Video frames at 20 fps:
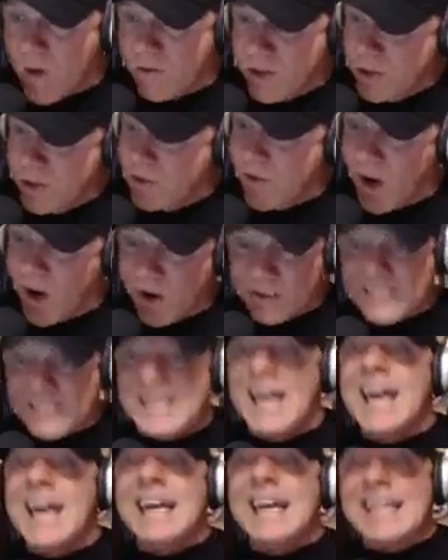Universe,
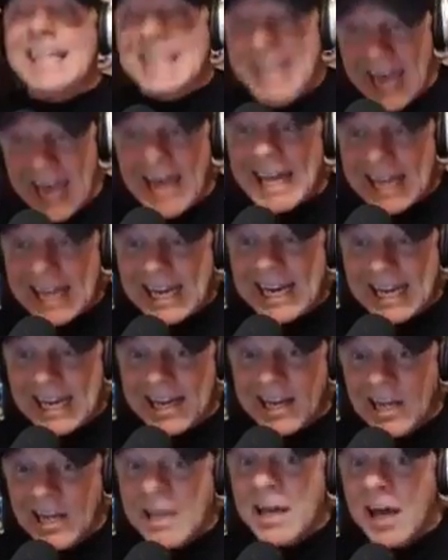
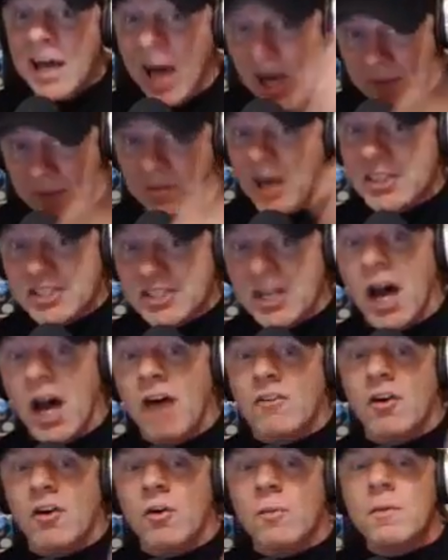killing a bunch
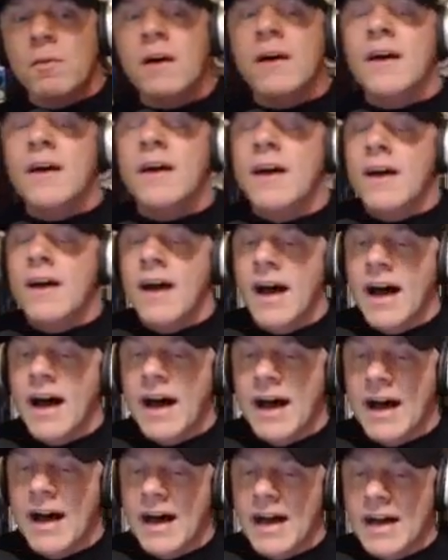of them.
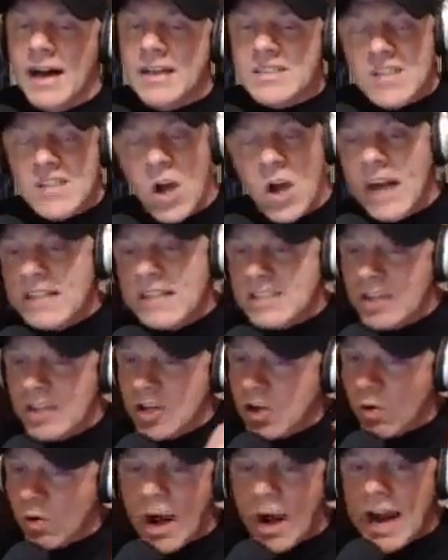So it's a
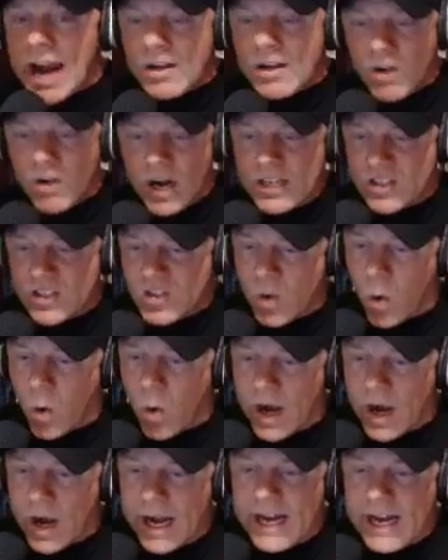great, great
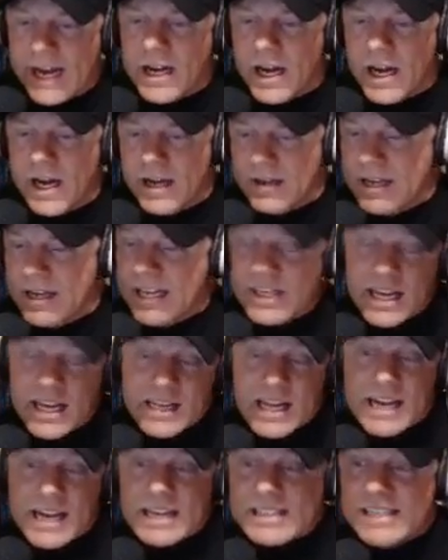story. And
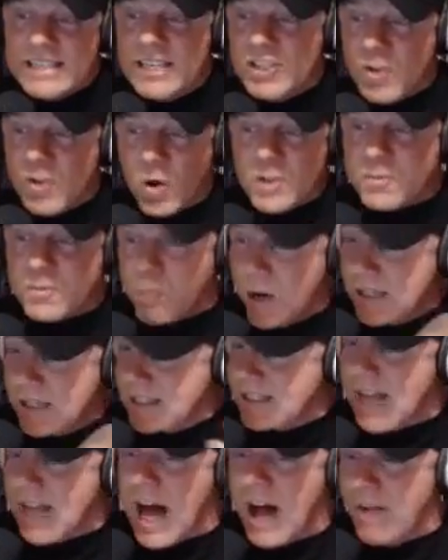like I said, George Perez
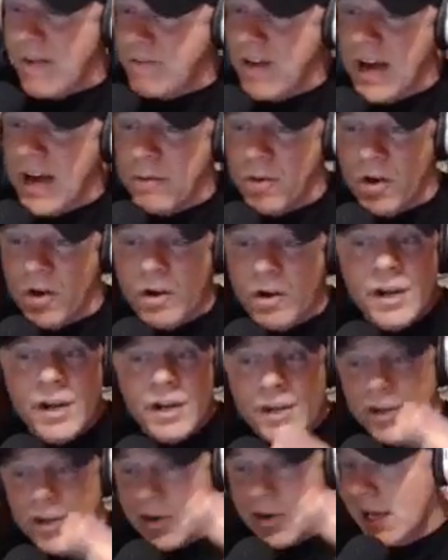is a Hall of Famer.
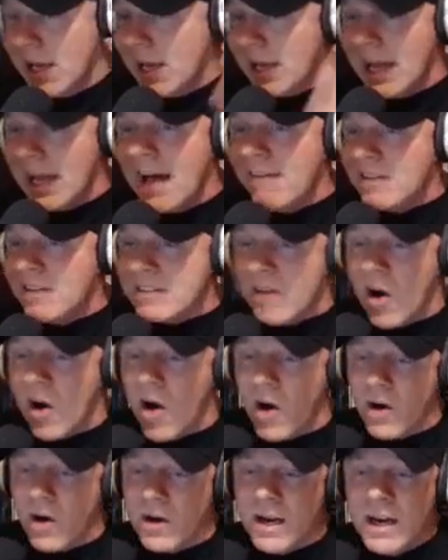You're going to love his
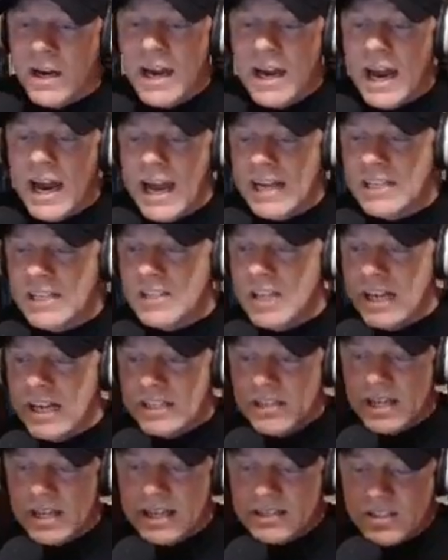art.
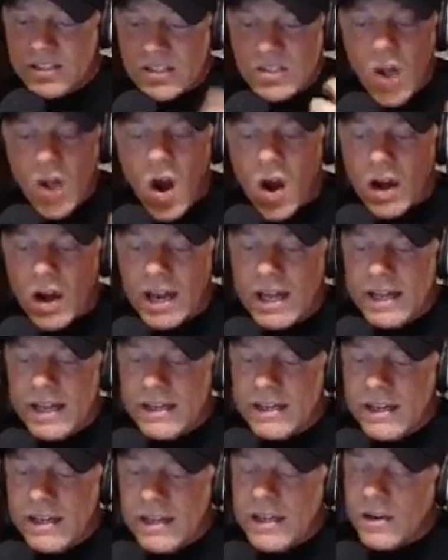And
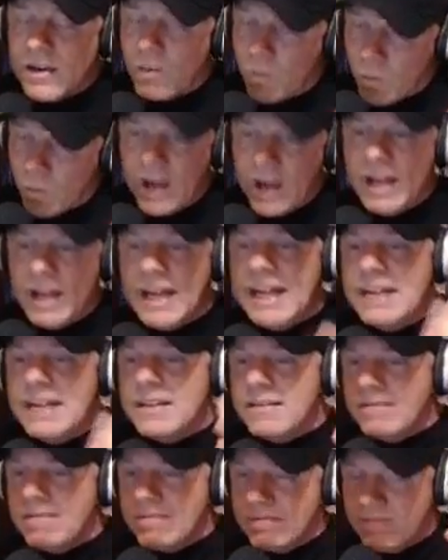Starlin really
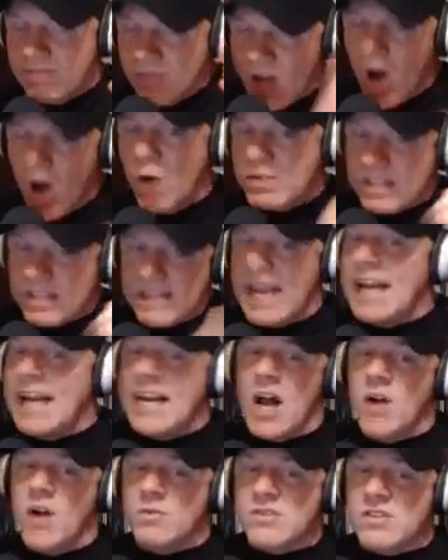knows
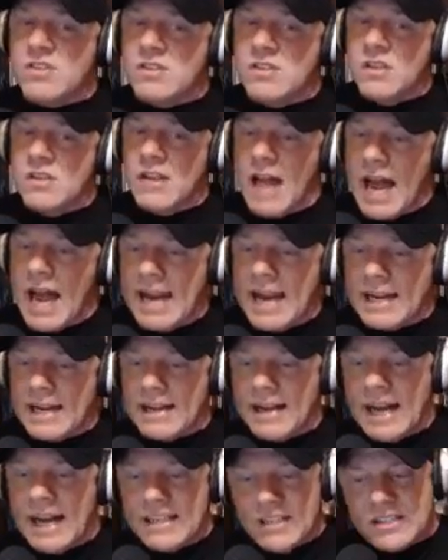Thanos. Like,
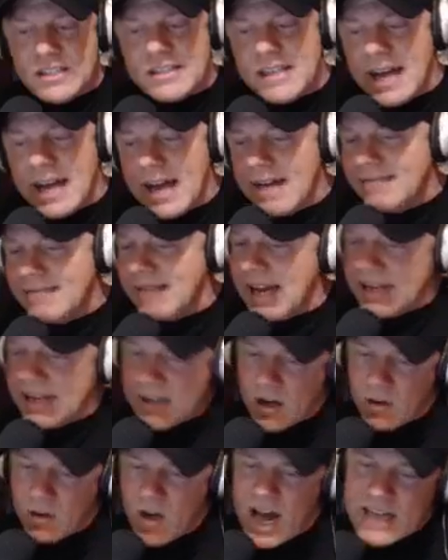I just
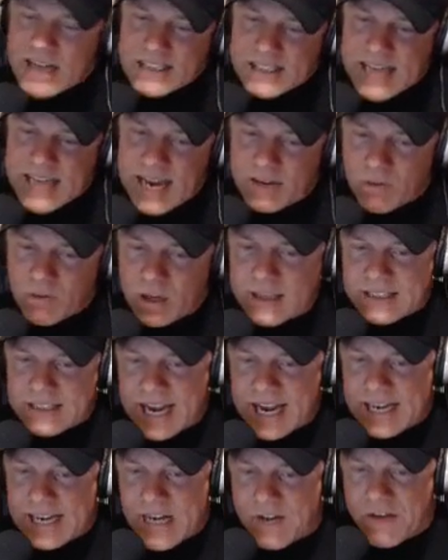can't really
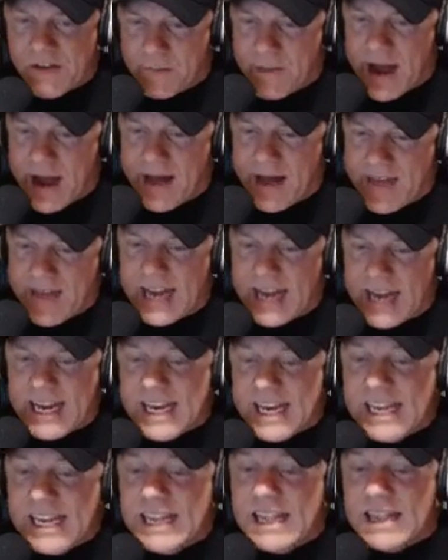say enough about that.
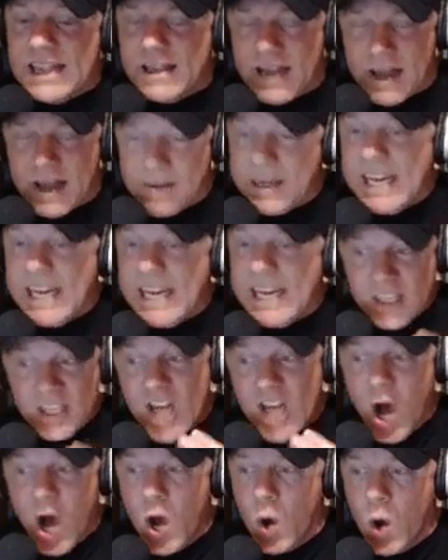He
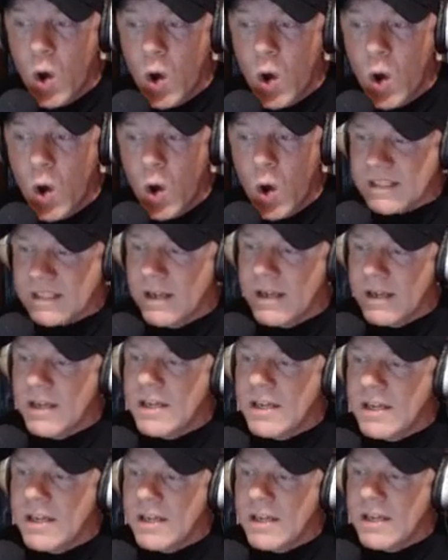knows
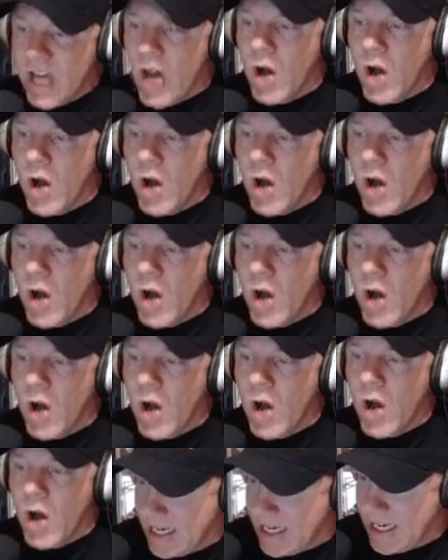
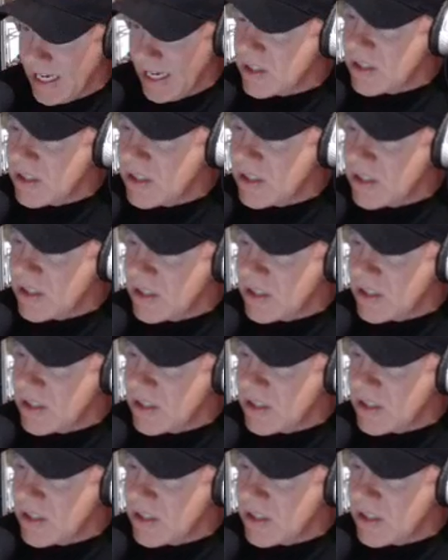Thanos.